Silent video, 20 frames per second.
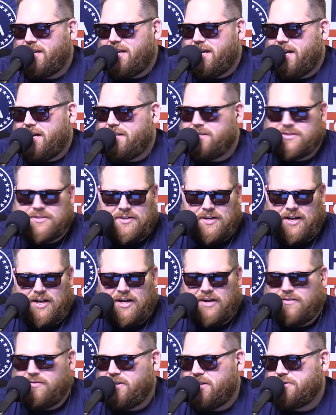any age
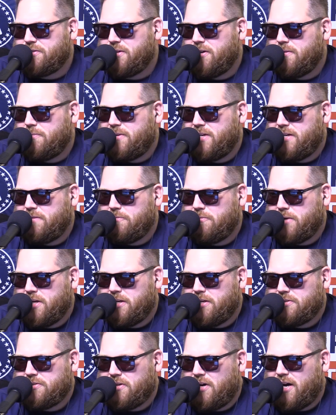in Germany,
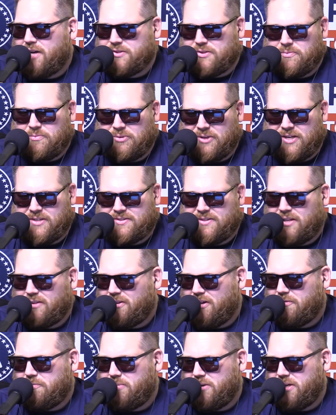and it's an awesome place, and they love